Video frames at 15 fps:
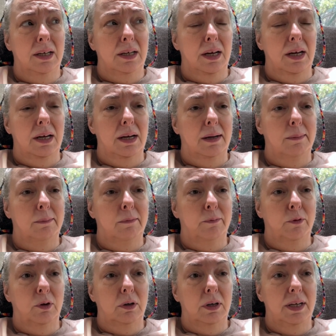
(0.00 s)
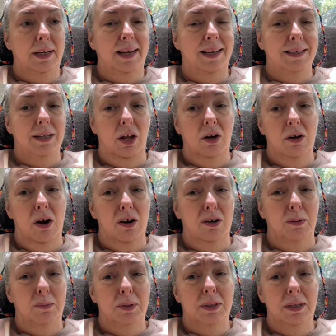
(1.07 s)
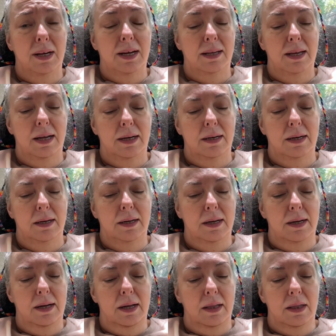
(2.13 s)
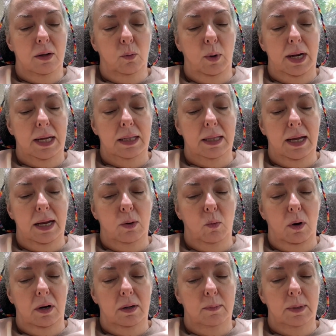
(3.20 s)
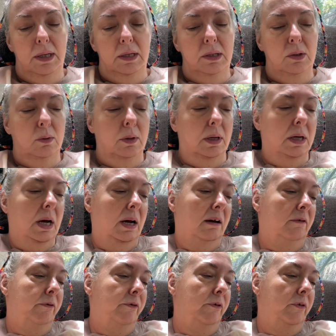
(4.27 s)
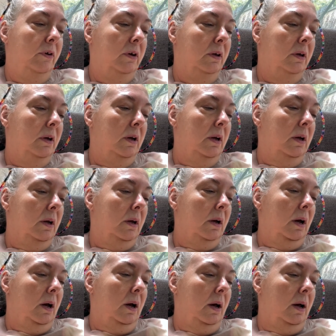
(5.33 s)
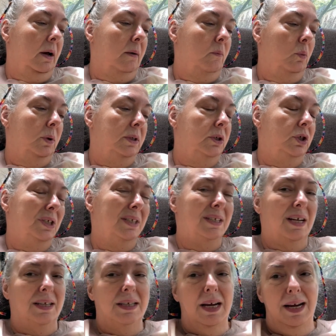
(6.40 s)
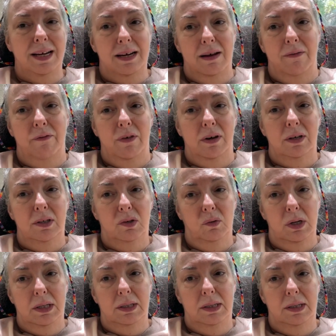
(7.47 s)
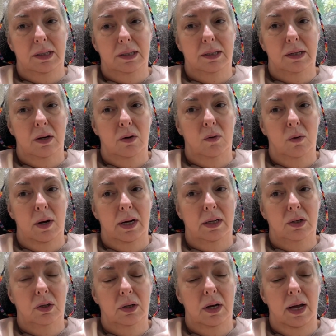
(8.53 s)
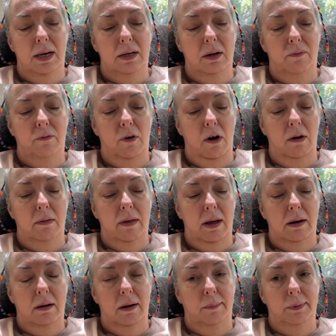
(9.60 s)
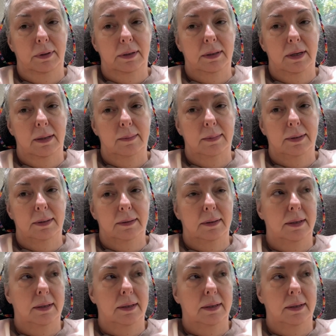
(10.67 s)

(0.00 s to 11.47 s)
um, for, he has long arms. And then the way they wanted me to do the cuff um, was just not tight enough on his wrist. So I took, had to frog that a couple of times.